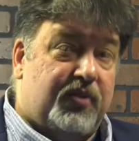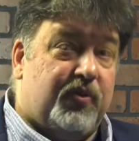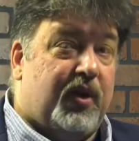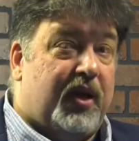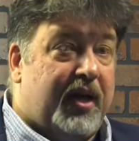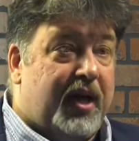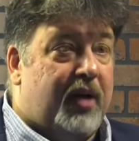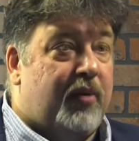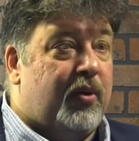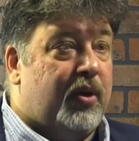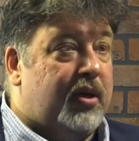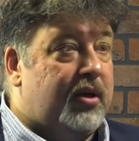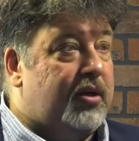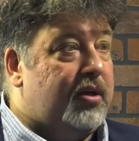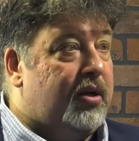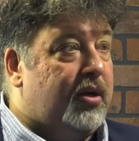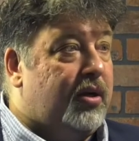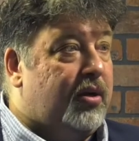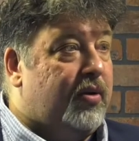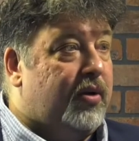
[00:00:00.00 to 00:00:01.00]
why I want,
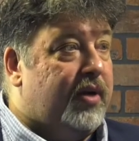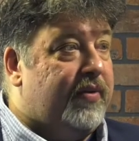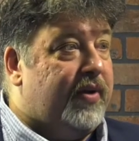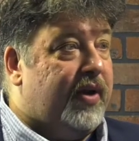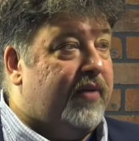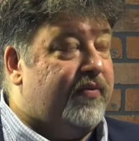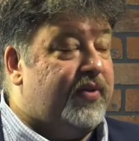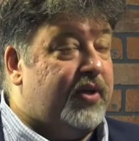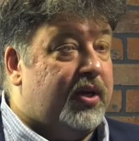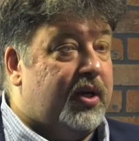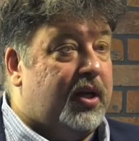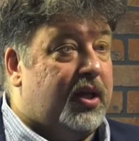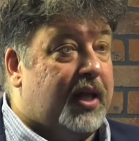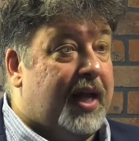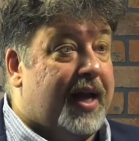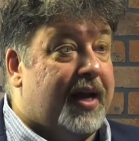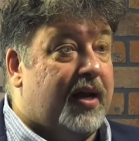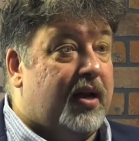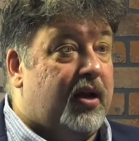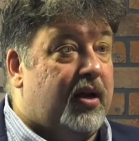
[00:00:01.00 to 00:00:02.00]
I've done a
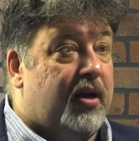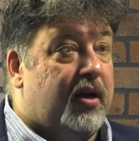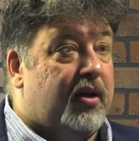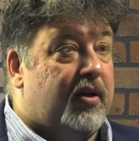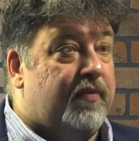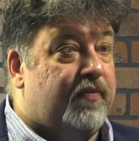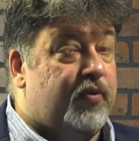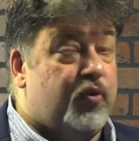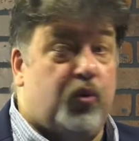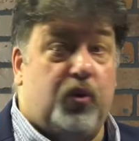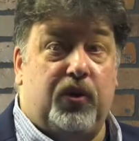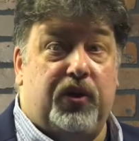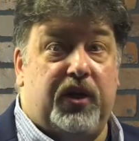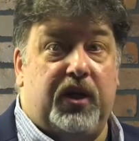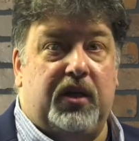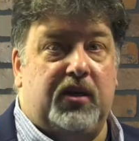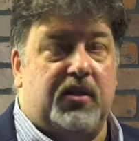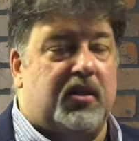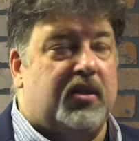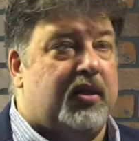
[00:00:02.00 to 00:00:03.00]
lot of cool
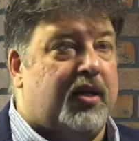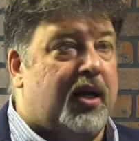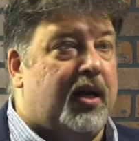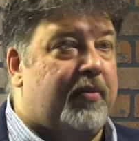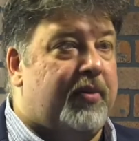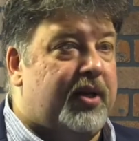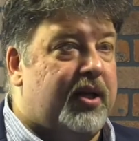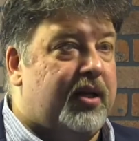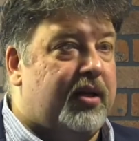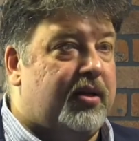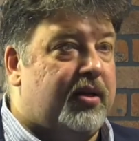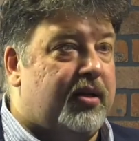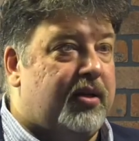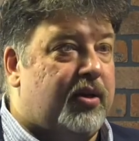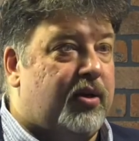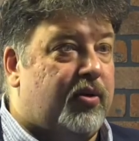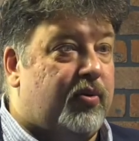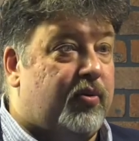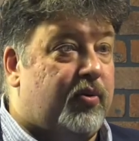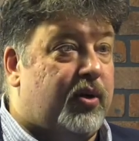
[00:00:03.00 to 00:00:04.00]
things in comedy,
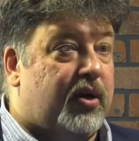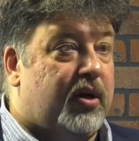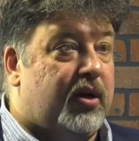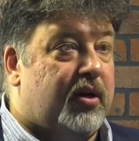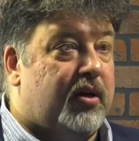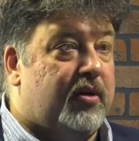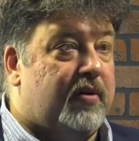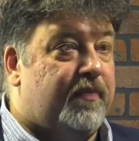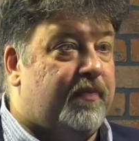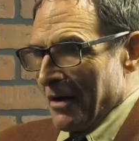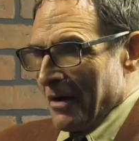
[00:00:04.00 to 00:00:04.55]
where...